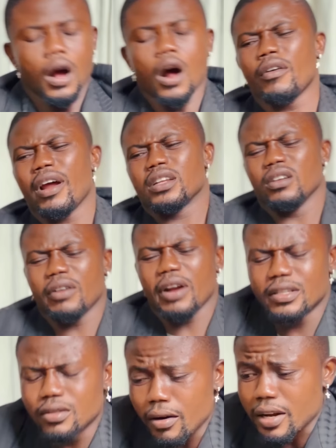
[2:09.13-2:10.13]
All right,
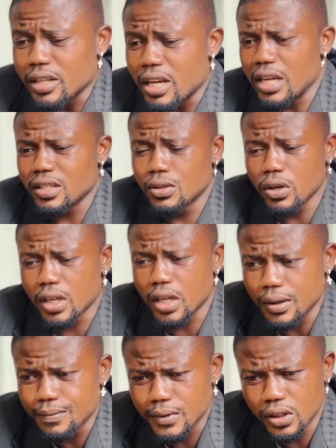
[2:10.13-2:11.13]
guys. It's
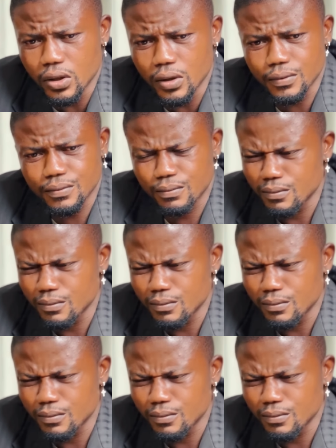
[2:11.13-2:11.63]
okay. You know,